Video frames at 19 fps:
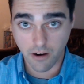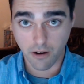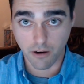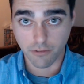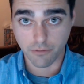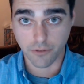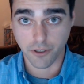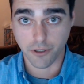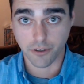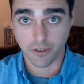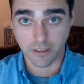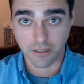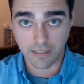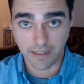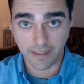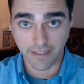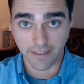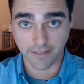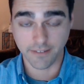your
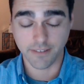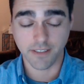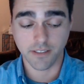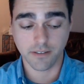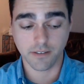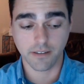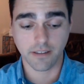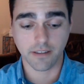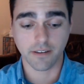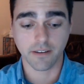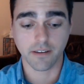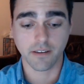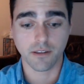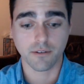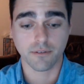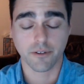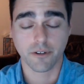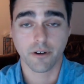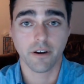clients, if
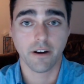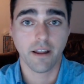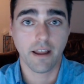you're